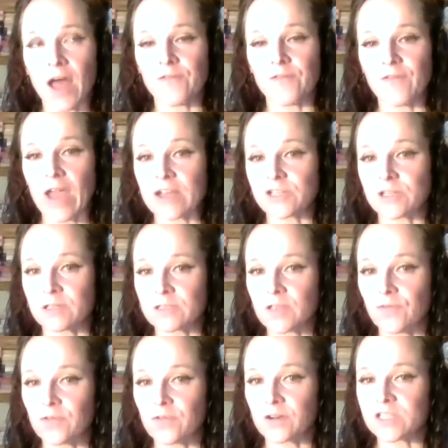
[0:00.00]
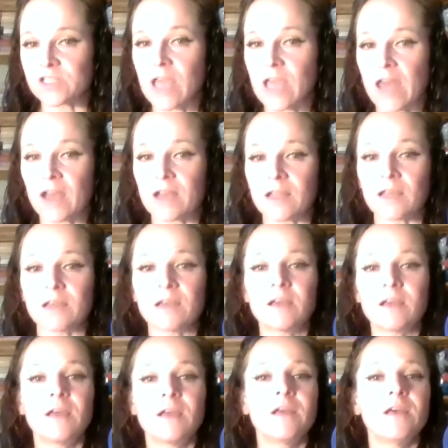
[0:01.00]
factions of Christianity,
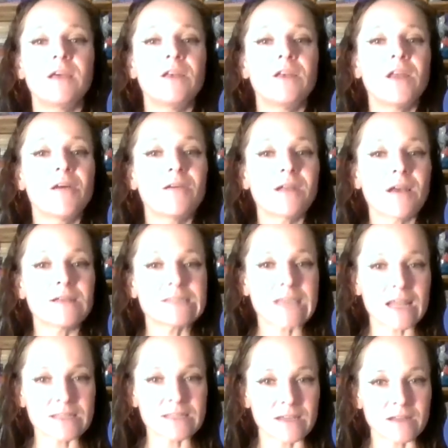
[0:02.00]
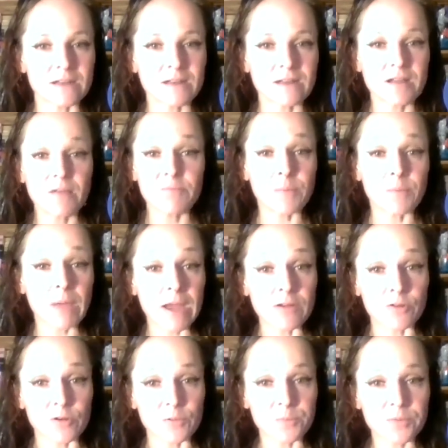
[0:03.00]
no one else gets it but my
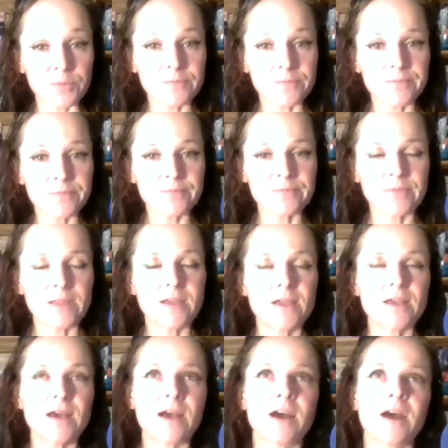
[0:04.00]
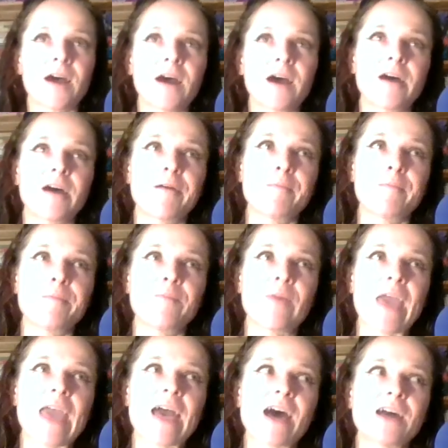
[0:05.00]
group.
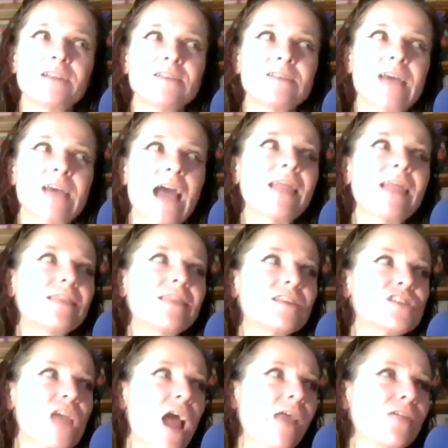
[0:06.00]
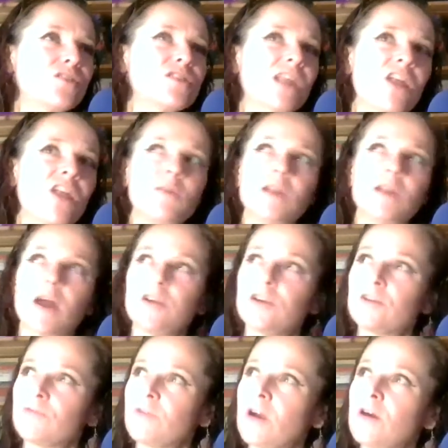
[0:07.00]
And I like the challenge that I've
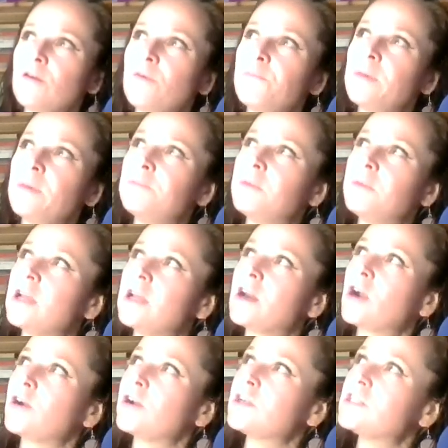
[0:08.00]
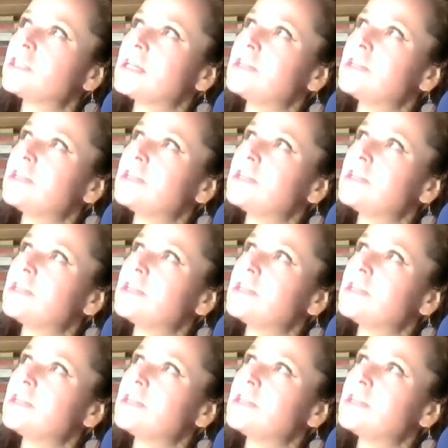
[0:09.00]
been encouraged